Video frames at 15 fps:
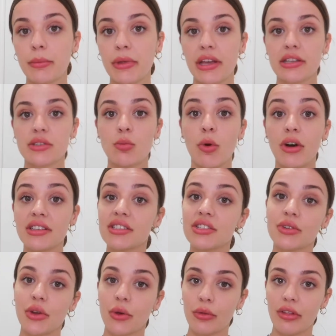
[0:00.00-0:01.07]
Because once
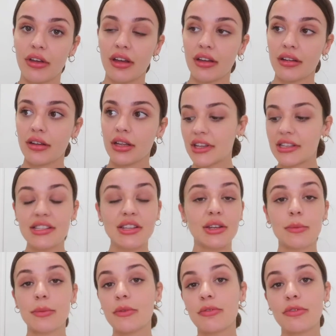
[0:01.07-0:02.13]
you know that, it's going
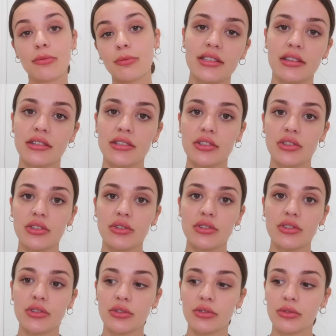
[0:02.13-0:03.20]
to be easier to you
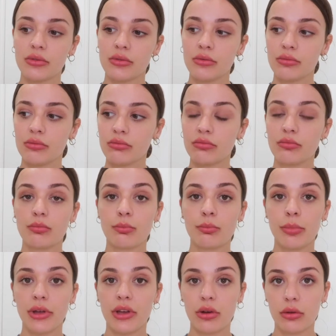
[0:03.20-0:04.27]
to
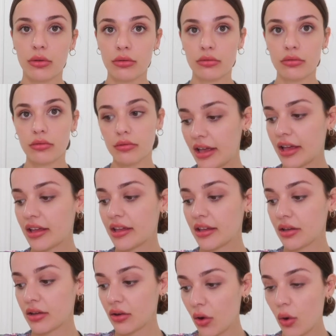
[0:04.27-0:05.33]
build
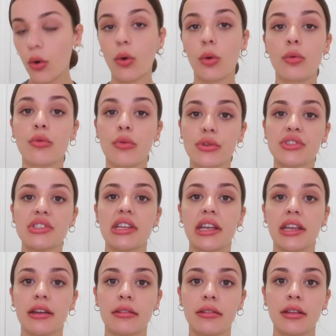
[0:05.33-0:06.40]
a whole
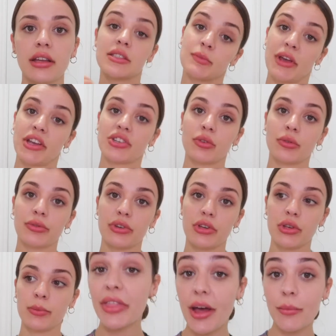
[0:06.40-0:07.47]
routine special for
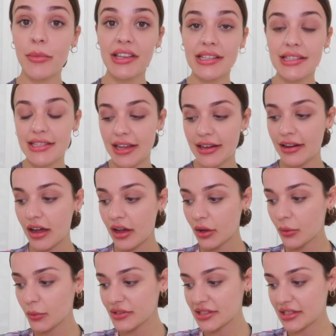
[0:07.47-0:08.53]
you. With that being said, I
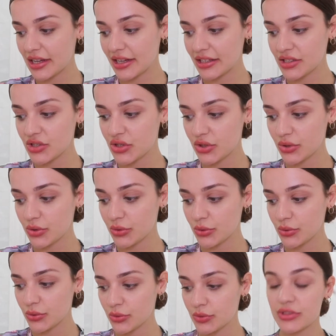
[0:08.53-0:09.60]
always like
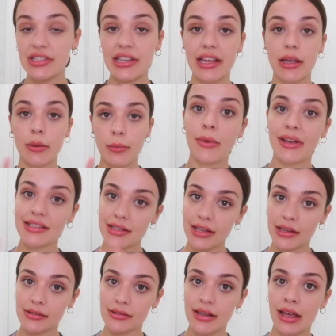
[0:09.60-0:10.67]
to say my
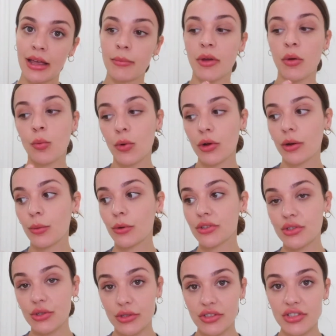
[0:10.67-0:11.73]
skin type and what I want
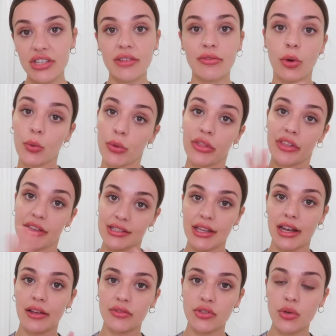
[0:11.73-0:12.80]
to achieve, all the things that
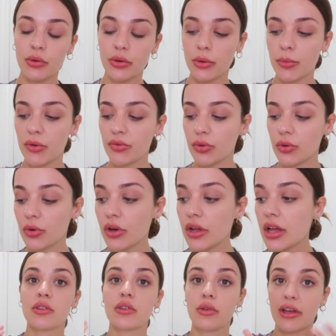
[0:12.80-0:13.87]
I've told you before,
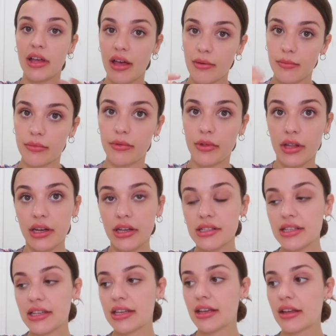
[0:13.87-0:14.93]
so you can have an
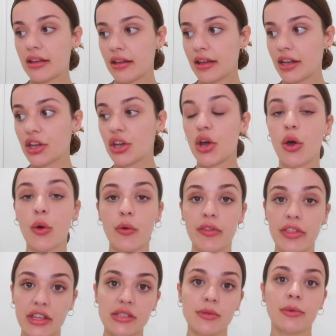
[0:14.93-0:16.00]
idea and know
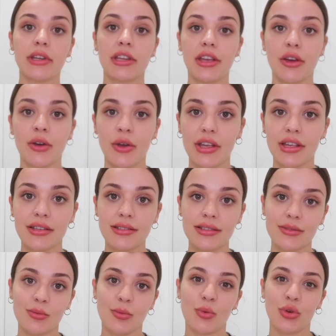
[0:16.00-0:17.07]
if this video
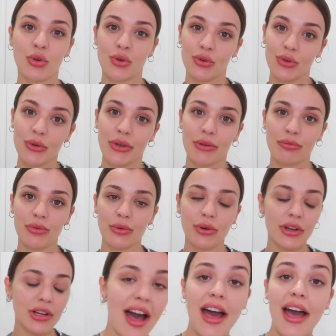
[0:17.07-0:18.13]
is what you're looking for.
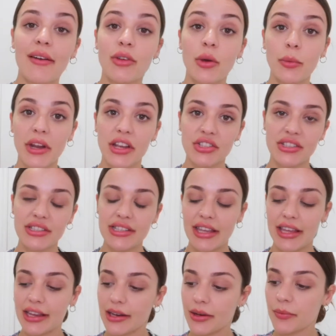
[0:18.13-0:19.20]
I have combination
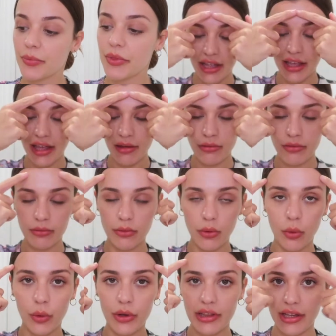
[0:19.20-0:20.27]
skin. I get
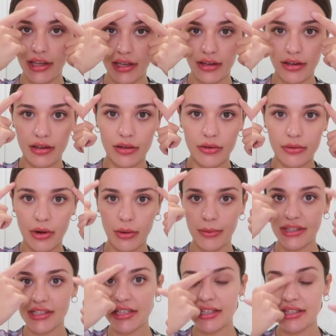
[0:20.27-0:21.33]
oily around my
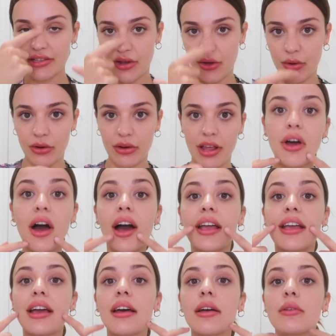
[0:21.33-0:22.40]
T-zone, but I
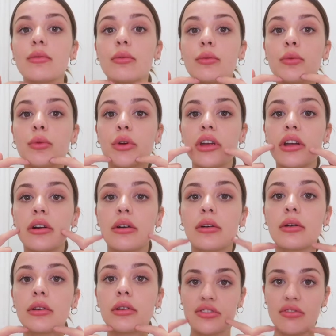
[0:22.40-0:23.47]
get
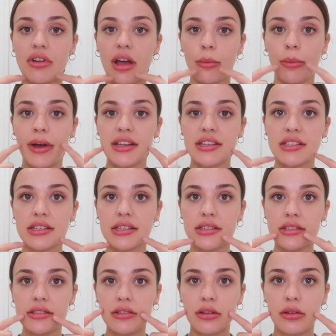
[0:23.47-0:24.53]
real dry
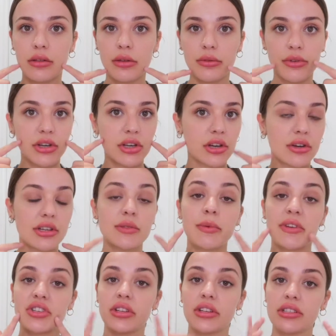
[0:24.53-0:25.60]
patches all over here,
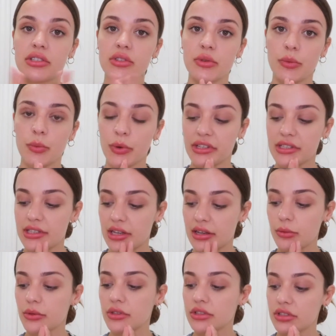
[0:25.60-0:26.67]
especially during winter,
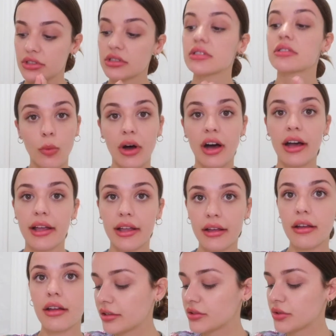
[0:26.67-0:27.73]
which is why
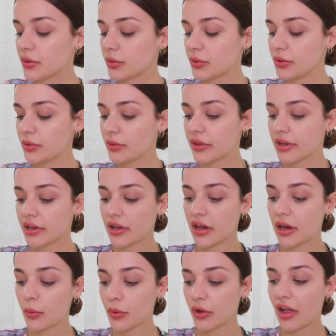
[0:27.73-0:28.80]
I told you that
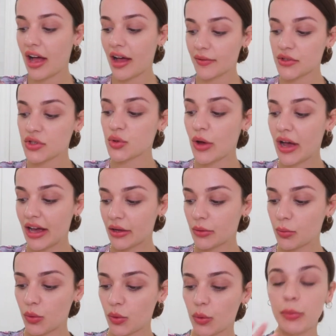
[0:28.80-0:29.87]
I will have to add
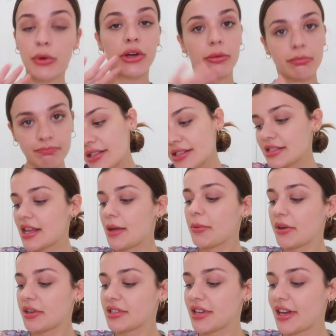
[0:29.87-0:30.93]
more, but a step
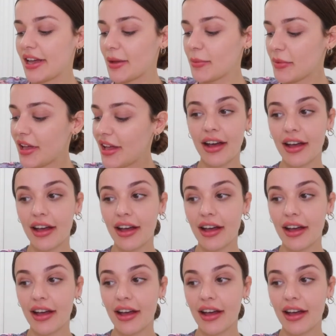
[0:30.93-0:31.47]
at a time.